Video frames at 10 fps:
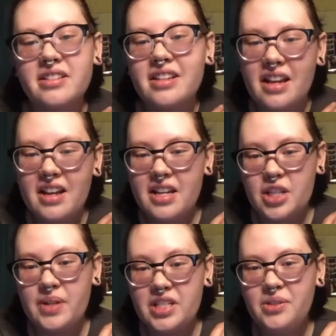So we
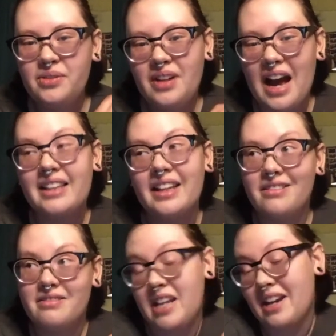do highlight
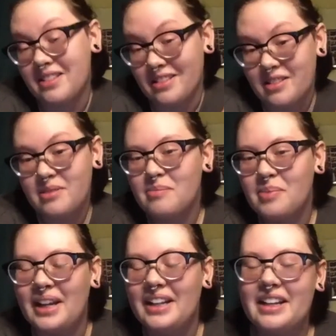Texas, but
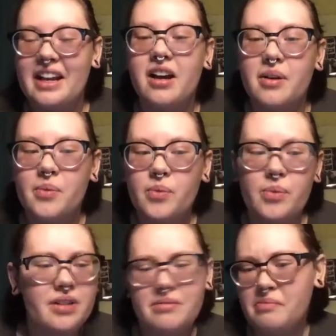
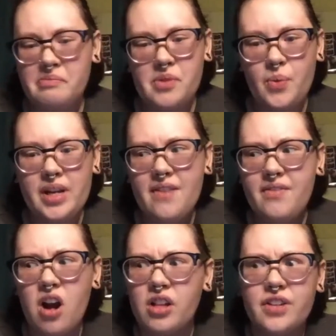we cover
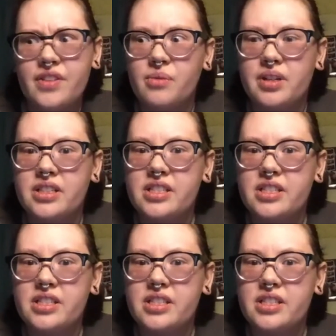all over the world.